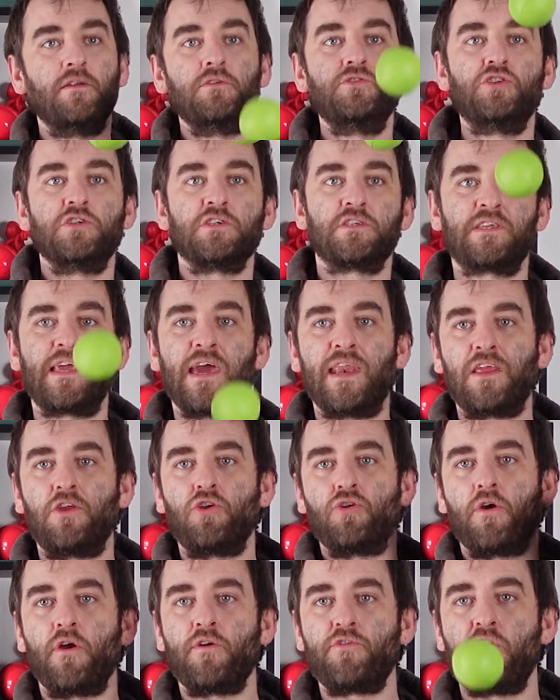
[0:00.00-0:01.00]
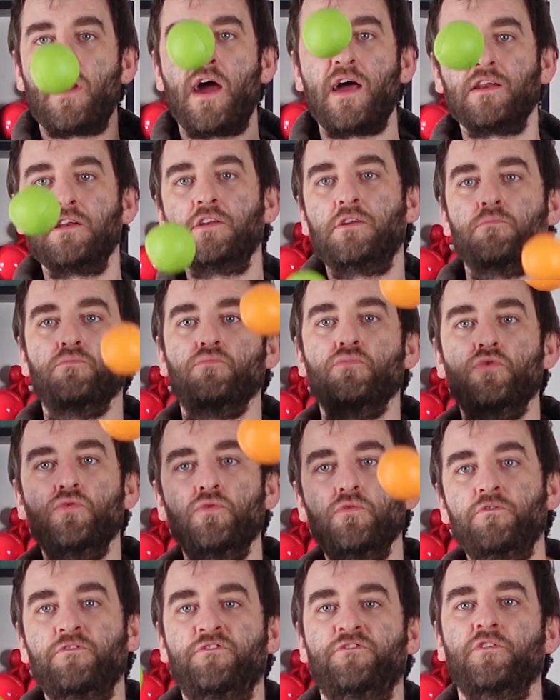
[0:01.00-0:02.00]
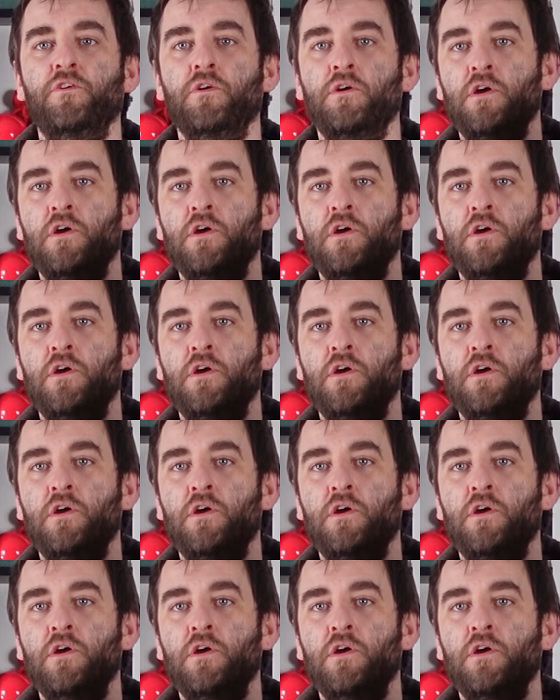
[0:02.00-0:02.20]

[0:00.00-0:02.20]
just getting your other hand to move